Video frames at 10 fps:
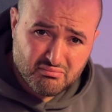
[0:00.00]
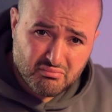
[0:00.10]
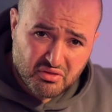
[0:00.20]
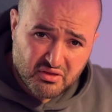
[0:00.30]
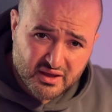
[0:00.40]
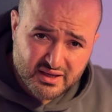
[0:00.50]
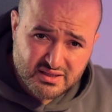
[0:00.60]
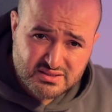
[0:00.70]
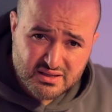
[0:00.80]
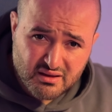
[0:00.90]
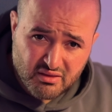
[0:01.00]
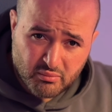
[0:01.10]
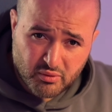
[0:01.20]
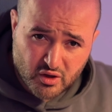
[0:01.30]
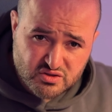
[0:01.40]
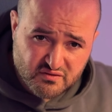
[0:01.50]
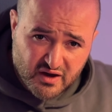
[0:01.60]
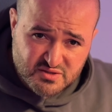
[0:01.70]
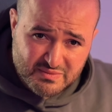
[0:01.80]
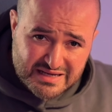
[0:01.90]
thingies, the blocks of
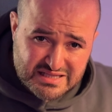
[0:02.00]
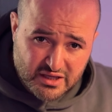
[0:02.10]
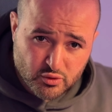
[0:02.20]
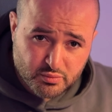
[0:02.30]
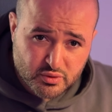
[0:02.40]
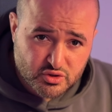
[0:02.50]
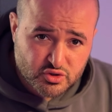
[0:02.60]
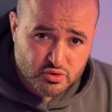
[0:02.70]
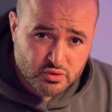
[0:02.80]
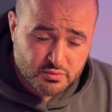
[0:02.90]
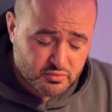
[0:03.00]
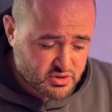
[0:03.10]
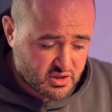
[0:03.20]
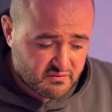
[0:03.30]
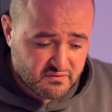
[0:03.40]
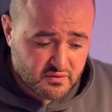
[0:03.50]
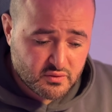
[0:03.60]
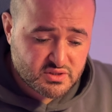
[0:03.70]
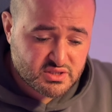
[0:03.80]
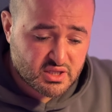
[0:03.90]
ice packs that you put to preserve
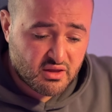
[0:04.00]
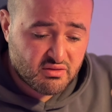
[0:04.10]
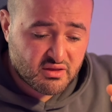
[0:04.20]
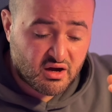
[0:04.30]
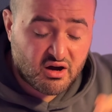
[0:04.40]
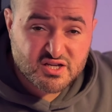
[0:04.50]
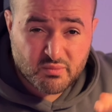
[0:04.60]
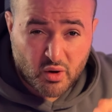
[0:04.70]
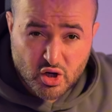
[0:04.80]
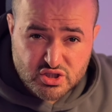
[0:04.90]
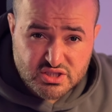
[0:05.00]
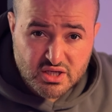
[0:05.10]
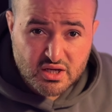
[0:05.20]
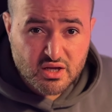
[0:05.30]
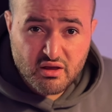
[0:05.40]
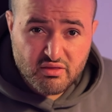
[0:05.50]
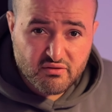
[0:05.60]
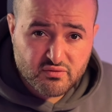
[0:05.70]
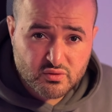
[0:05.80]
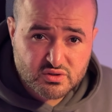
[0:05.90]
foods in the ice box, the
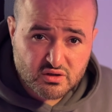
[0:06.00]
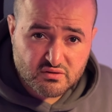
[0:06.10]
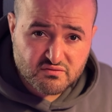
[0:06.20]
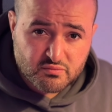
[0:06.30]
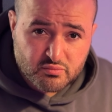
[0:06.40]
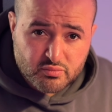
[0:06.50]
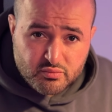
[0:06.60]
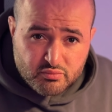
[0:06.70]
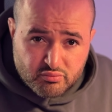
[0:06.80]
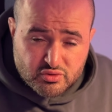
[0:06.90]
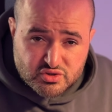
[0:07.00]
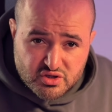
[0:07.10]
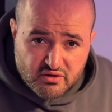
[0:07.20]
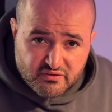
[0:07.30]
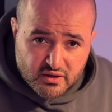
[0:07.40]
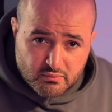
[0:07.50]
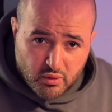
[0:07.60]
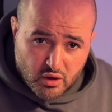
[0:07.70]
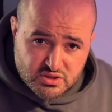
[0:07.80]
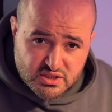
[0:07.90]
food kind of preserving
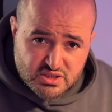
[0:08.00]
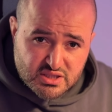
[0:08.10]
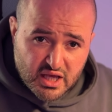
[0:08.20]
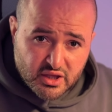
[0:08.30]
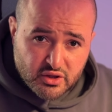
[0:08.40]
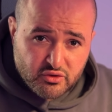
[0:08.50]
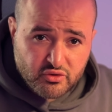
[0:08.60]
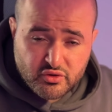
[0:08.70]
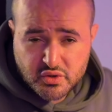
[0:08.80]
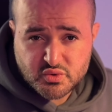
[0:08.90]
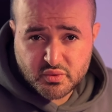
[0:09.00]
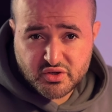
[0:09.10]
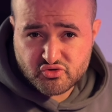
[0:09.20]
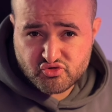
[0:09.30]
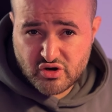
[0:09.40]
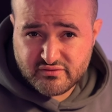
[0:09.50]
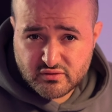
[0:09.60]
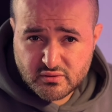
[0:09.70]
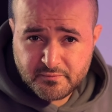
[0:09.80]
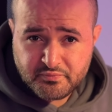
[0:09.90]
boxes that you use when you
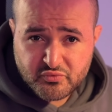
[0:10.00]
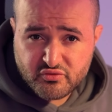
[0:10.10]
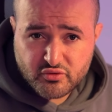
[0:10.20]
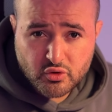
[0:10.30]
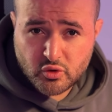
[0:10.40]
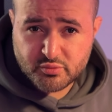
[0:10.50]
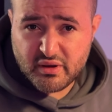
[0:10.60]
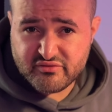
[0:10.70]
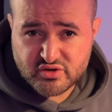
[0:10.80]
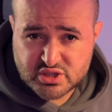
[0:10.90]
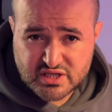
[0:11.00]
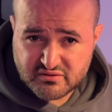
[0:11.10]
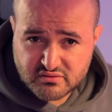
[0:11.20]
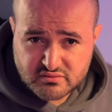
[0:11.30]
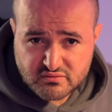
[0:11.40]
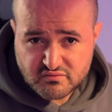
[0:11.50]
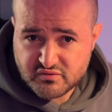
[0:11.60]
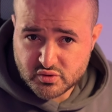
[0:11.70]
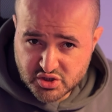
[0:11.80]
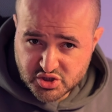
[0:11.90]
travel for cold beverages and
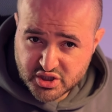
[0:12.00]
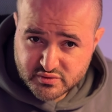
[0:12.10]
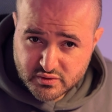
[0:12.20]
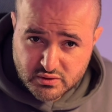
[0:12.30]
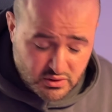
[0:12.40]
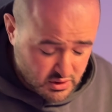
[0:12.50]
food in general.